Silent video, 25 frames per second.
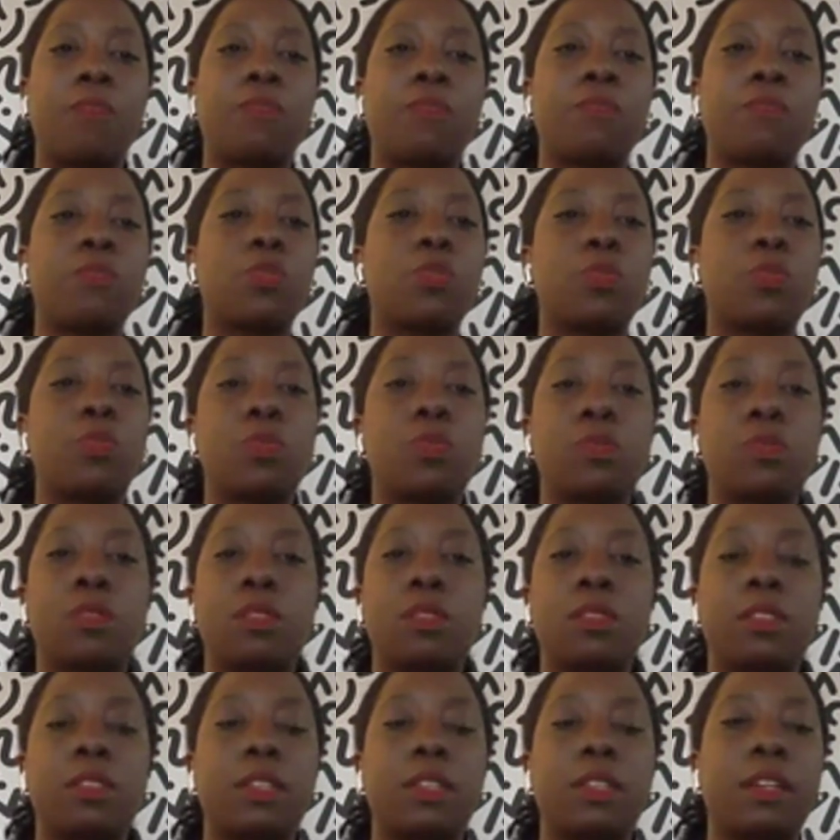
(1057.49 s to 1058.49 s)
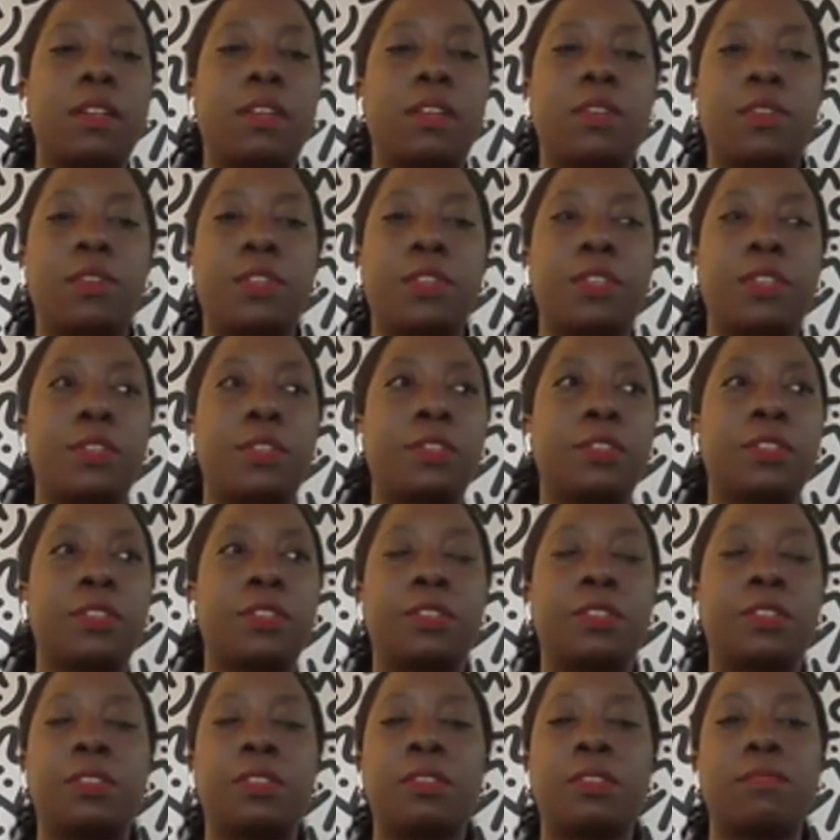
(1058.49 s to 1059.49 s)
From school,
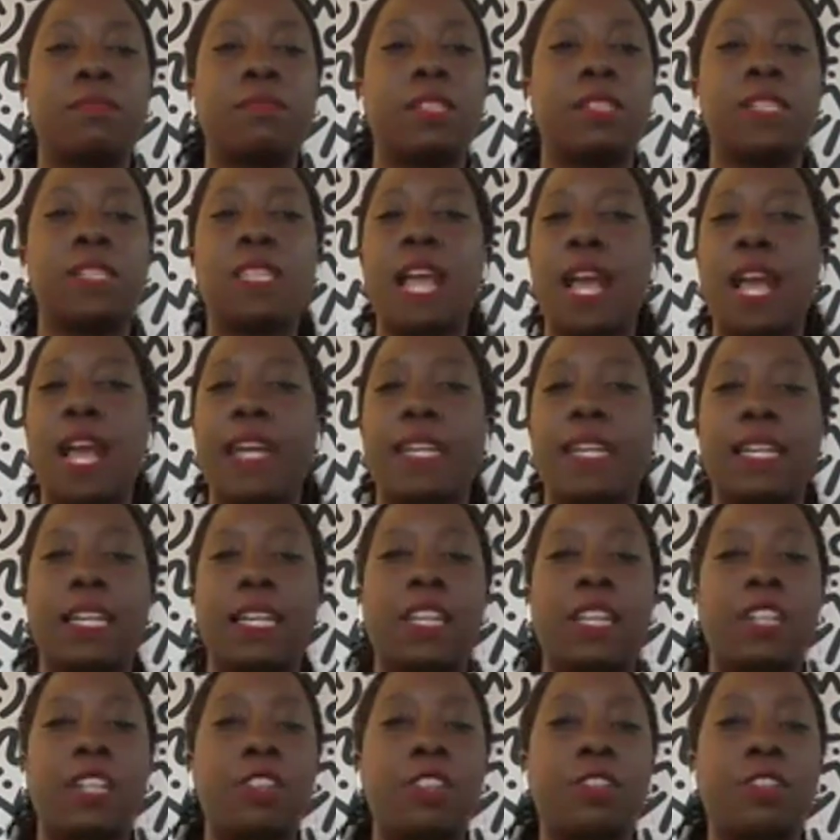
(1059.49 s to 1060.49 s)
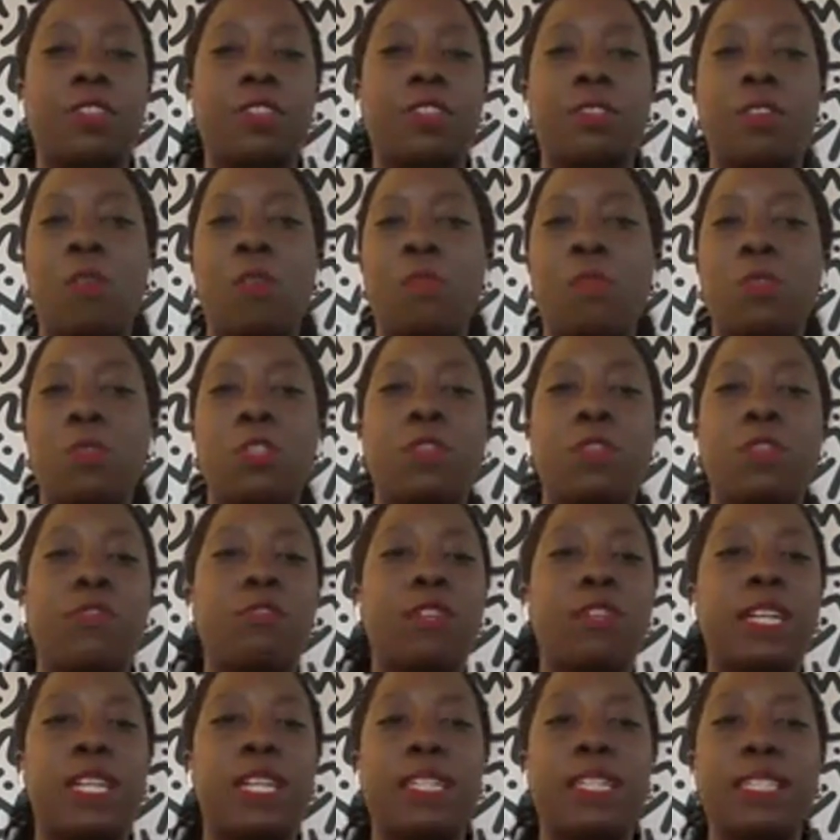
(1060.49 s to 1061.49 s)
you're designing, you're almost
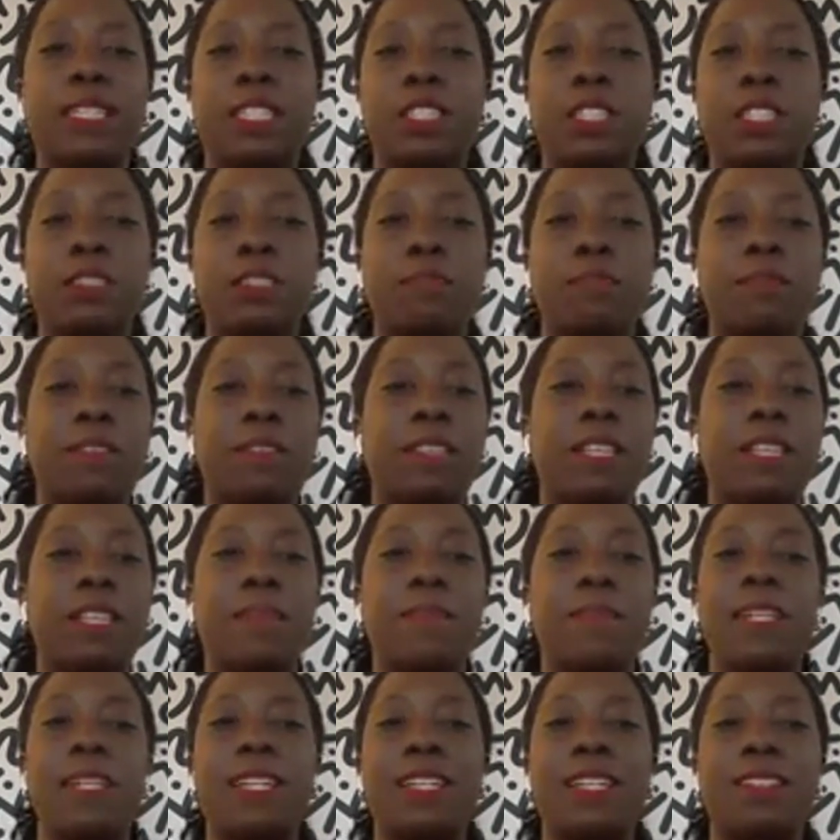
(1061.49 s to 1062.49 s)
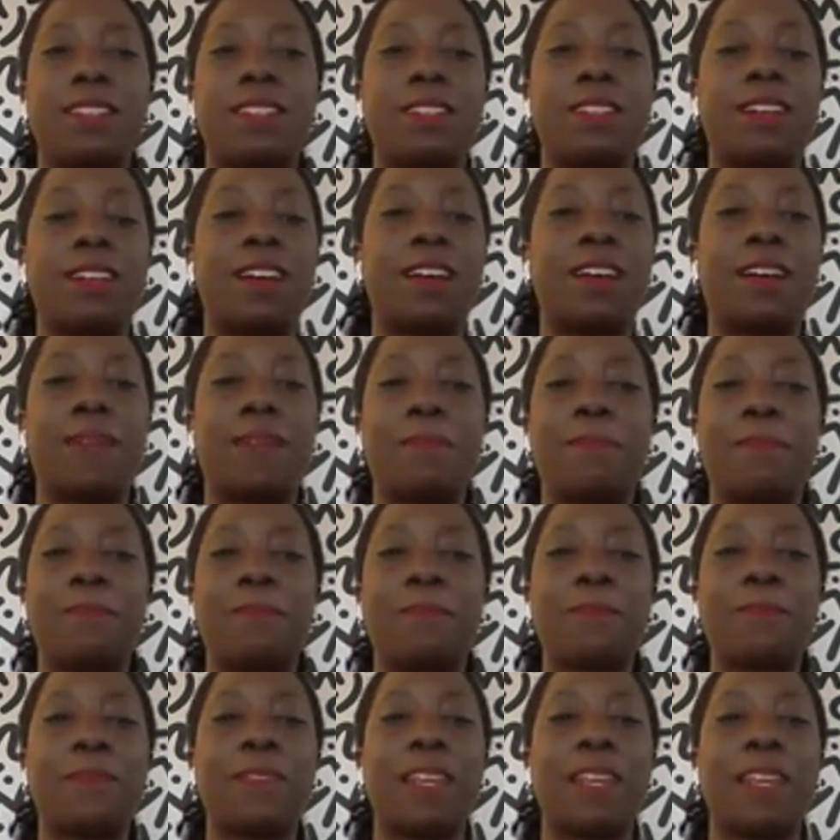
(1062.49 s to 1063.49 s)
free. There's limited
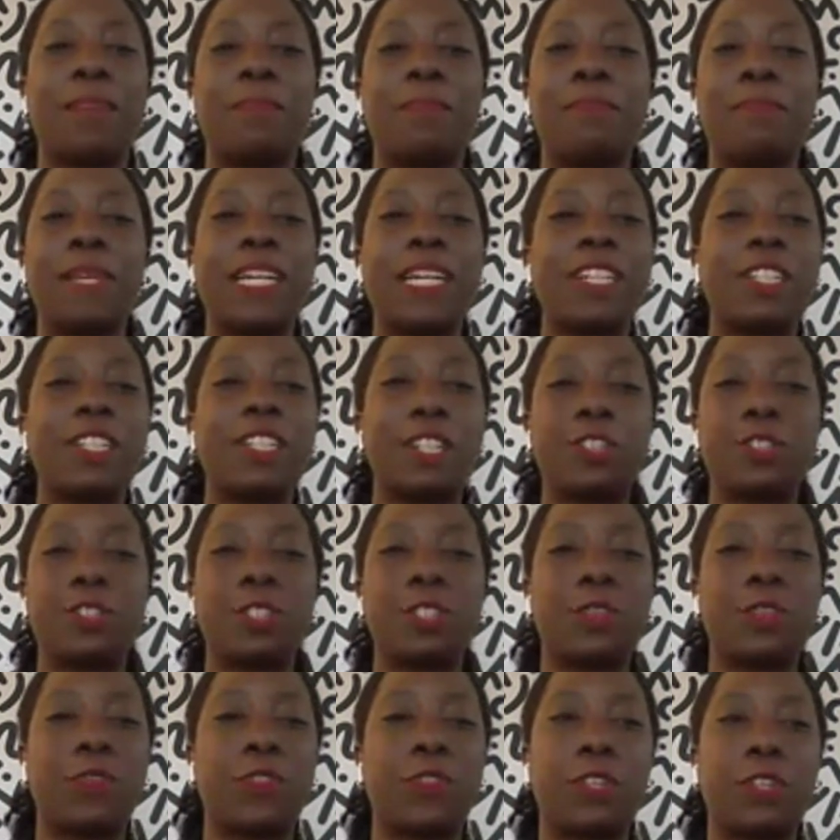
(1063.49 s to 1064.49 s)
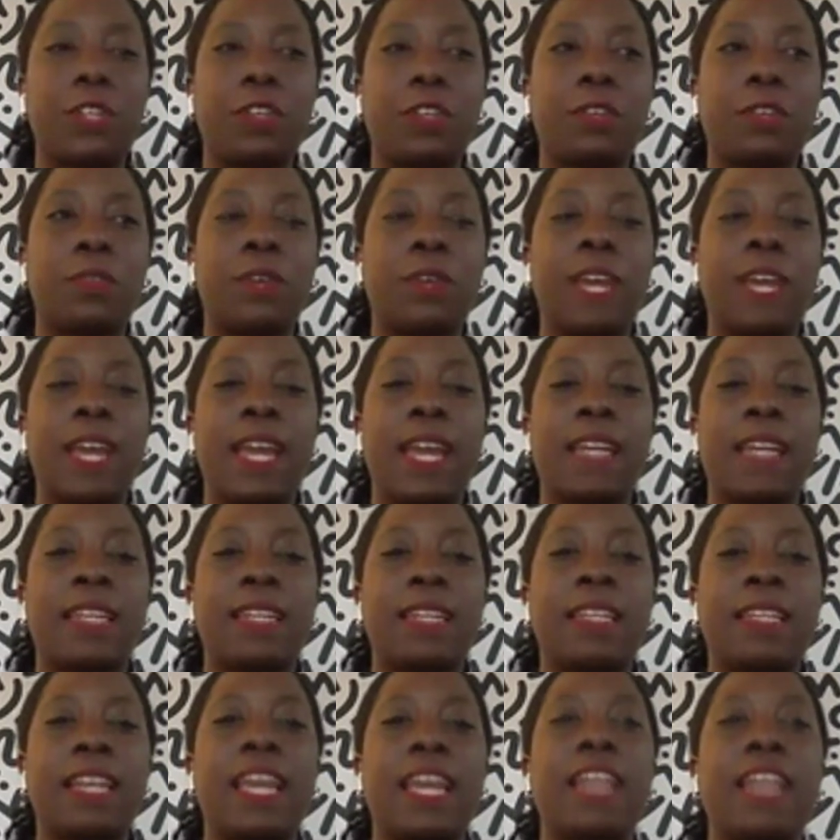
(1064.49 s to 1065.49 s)
barriers for you.
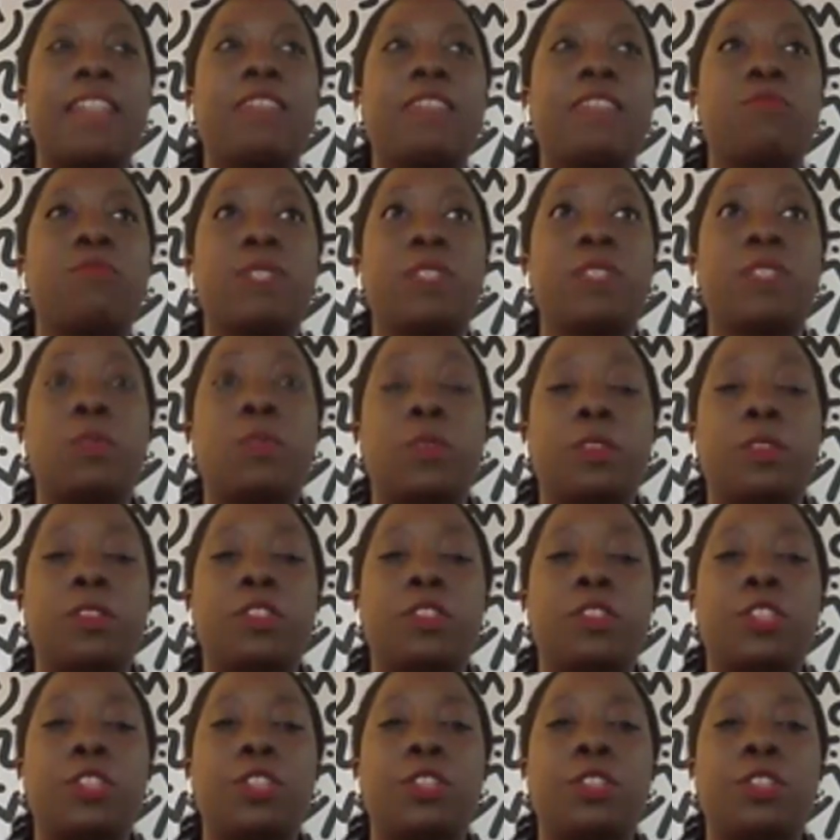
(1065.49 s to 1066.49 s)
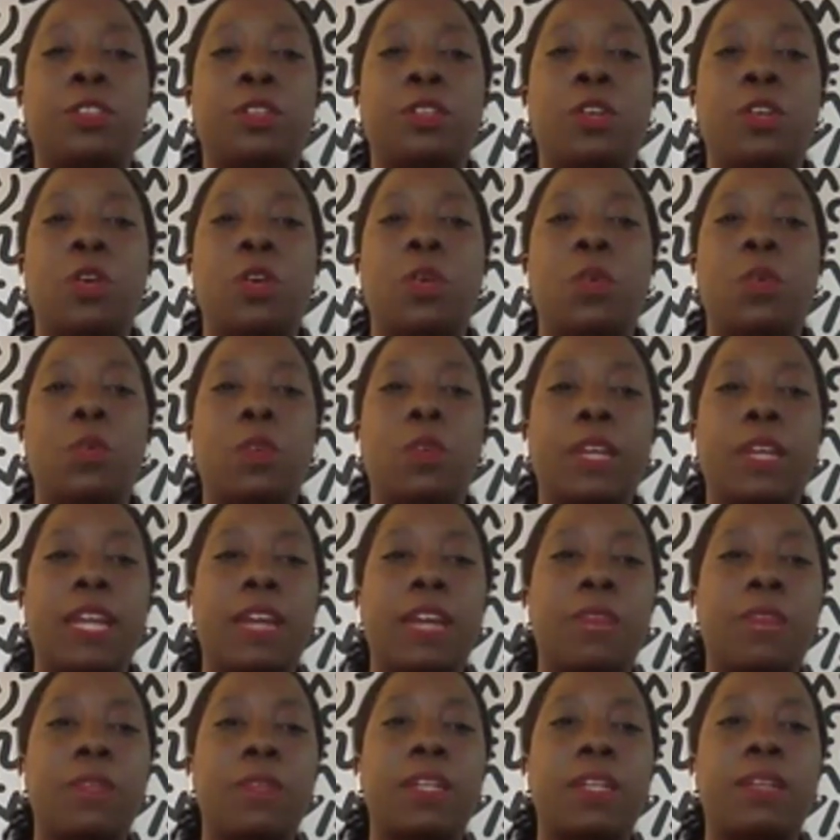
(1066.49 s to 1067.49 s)
And the real world, you're
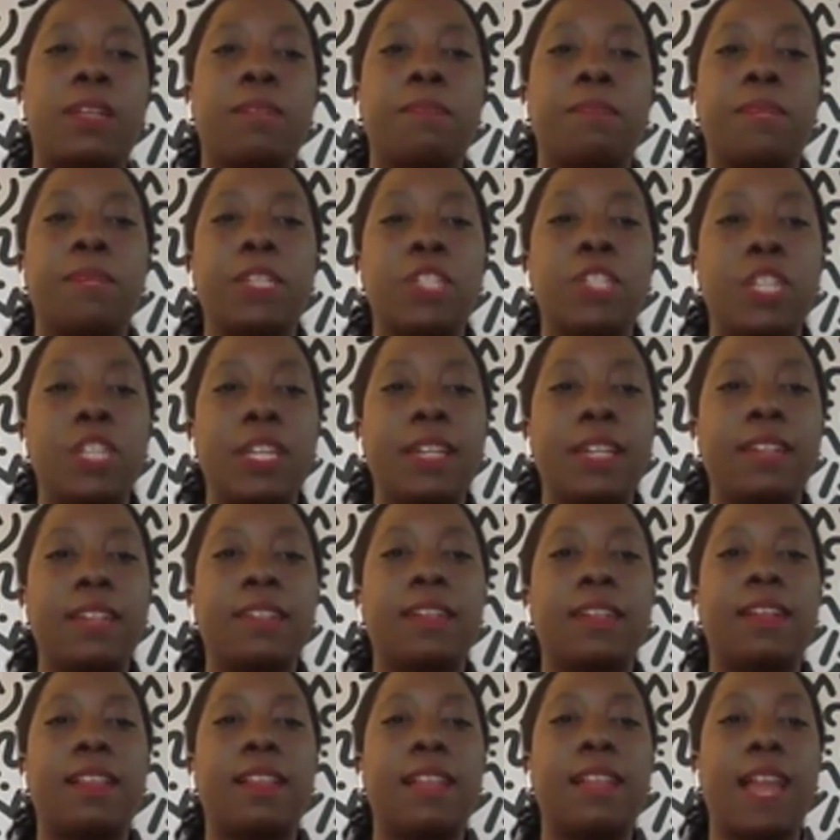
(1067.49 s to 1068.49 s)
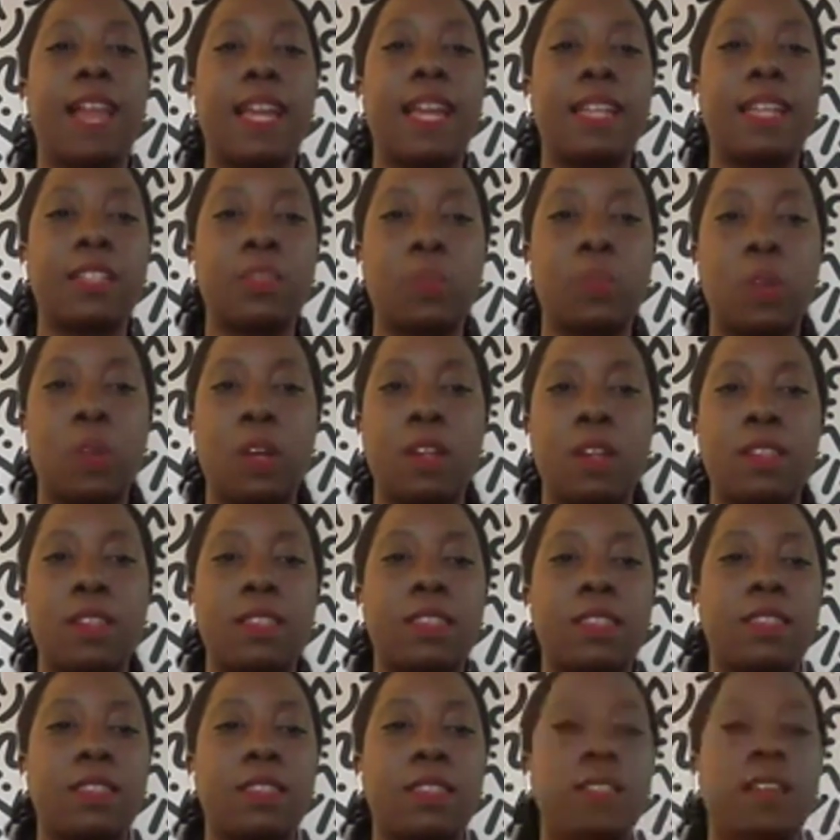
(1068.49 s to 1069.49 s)
working with budget, client
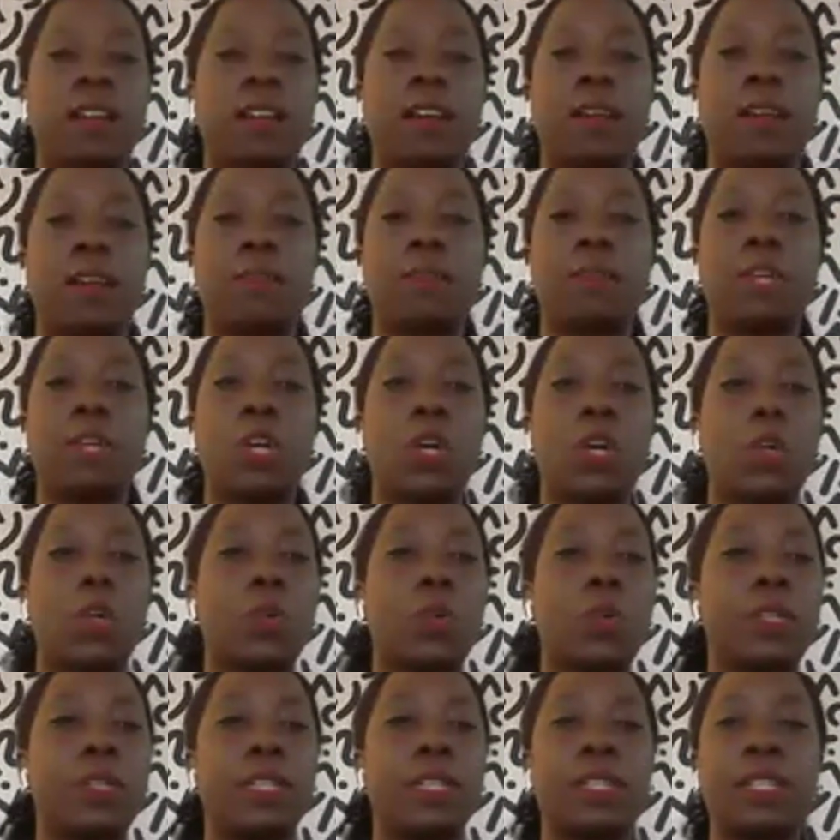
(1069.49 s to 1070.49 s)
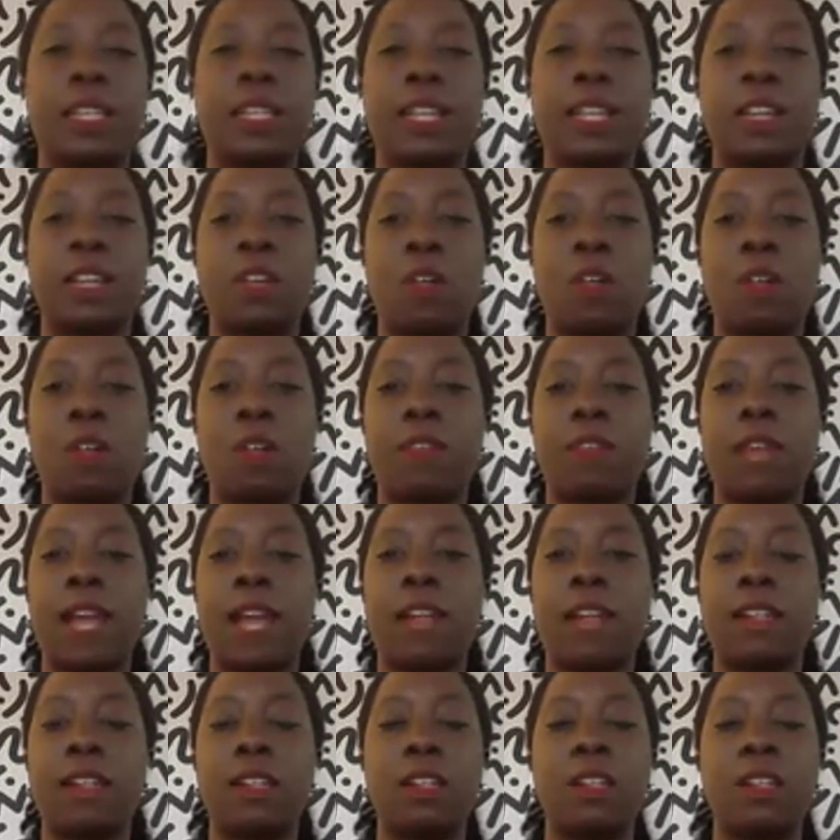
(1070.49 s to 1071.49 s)
wants, code, and all of
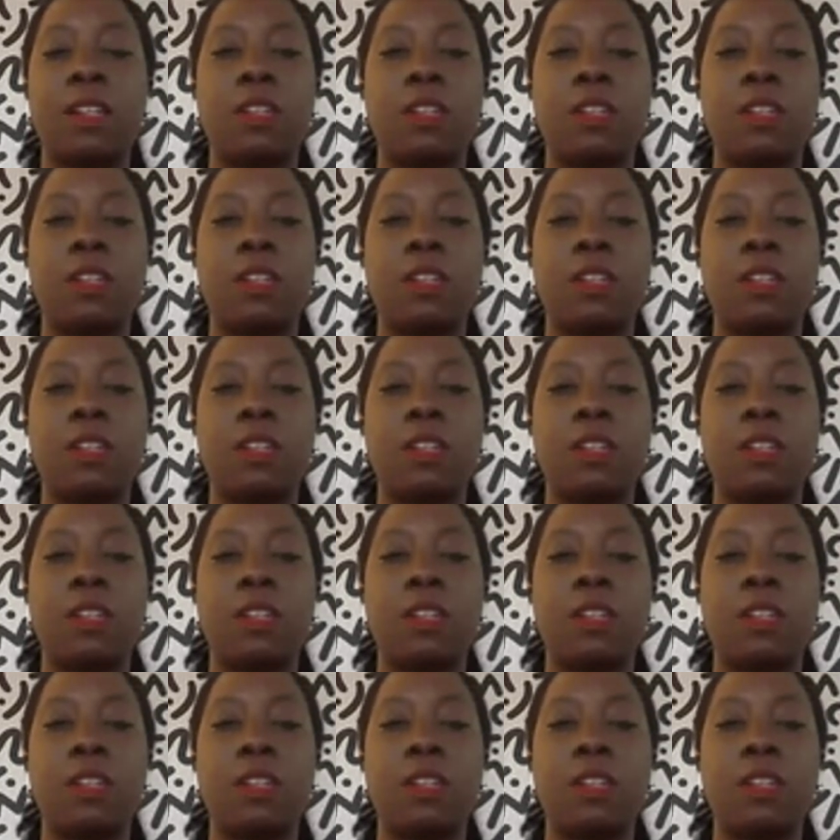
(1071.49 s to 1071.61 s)
that.